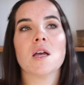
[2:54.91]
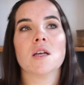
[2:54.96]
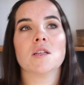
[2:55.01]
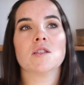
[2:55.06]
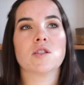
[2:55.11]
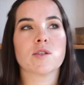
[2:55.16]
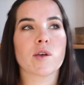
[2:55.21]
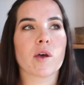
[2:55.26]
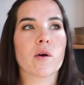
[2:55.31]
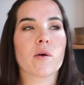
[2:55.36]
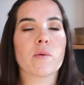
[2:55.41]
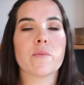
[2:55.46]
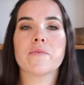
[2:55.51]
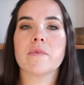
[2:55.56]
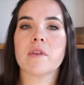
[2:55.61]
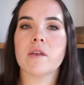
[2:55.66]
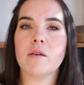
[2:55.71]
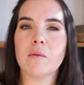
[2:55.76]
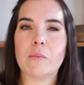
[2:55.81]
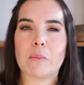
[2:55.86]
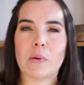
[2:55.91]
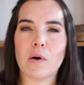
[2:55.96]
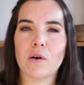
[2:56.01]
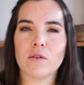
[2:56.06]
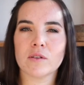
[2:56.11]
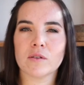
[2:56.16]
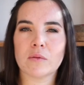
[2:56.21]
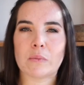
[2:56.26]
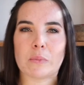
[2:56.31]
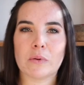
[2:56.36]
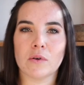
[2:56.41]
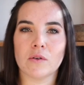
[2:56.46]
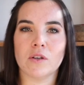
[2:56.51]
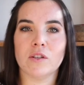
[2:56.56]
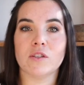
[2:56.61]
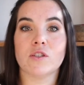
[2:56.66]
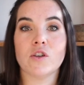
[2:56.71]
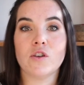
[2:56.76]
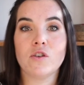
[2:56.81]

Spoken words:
So, important point,